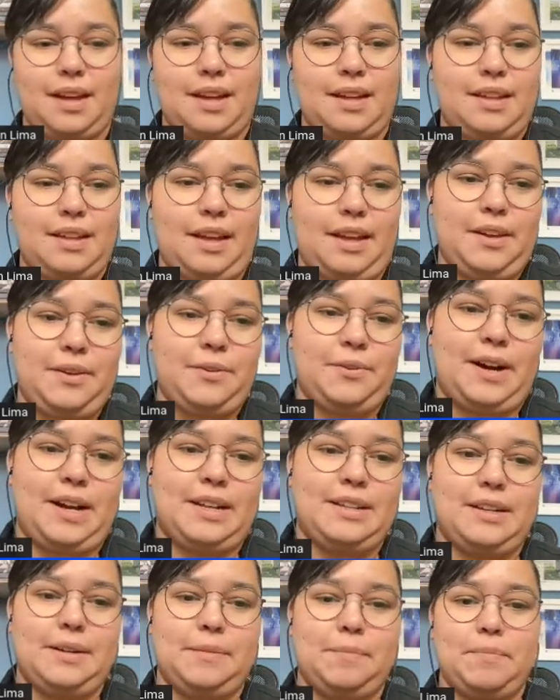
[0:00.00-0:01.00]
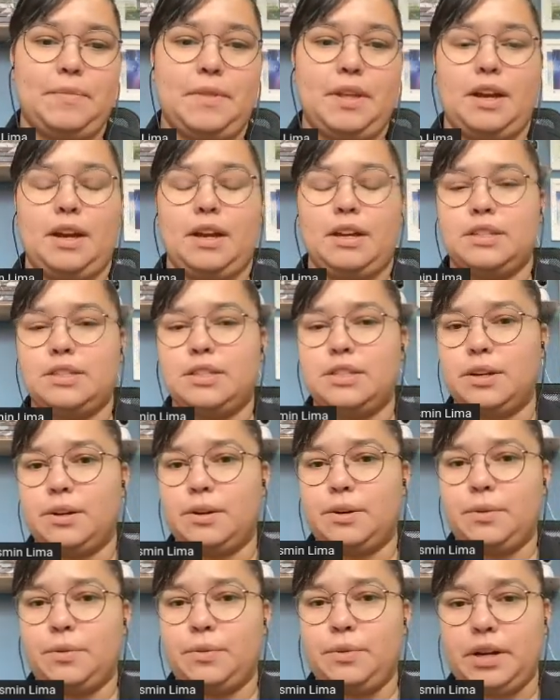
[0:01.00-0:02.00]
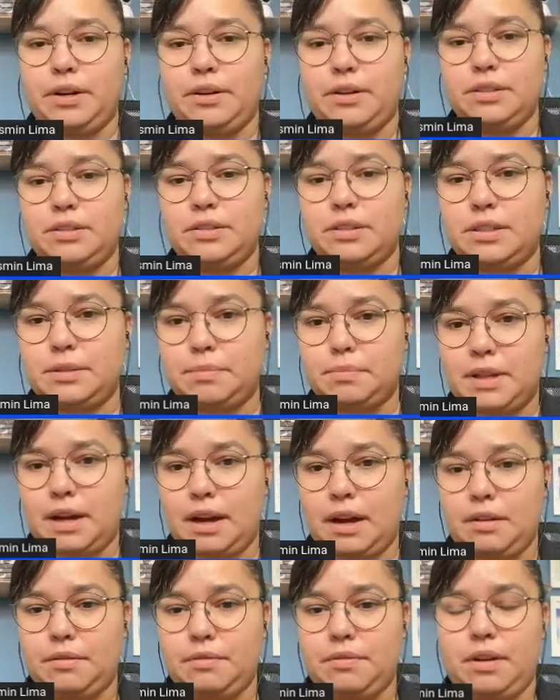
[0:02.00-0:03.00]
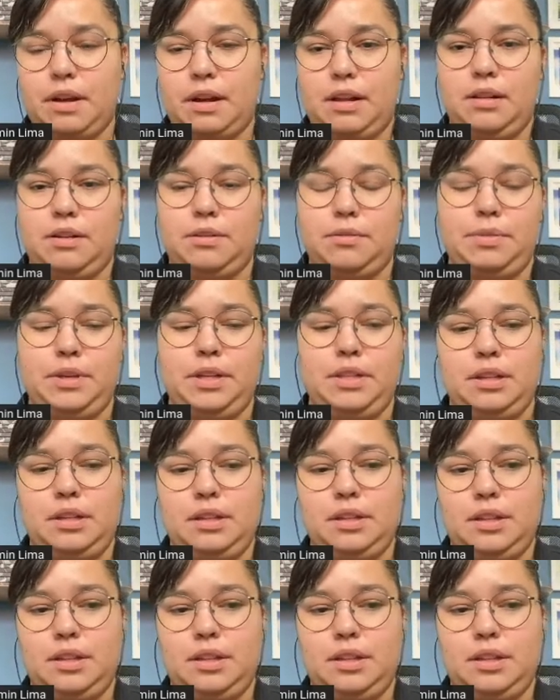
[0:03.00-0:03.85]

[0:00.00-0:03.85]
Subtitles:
Thank you, Adri. So we are going to deep dive a little bit in